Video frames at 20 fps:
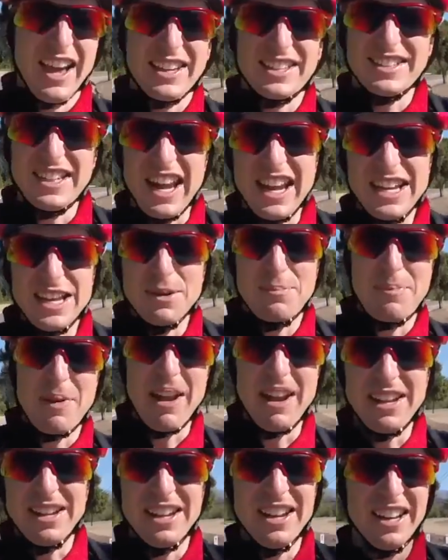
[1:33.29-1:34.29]
extender
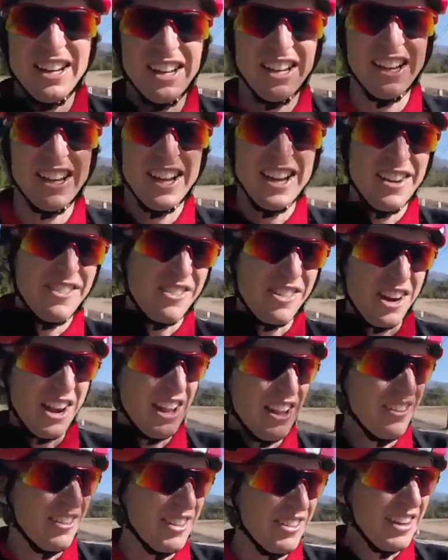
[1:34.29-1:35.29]
pin for a
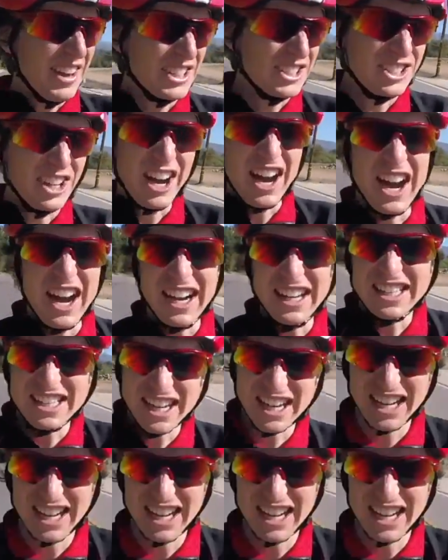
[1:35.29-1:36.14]
little bit of extra height,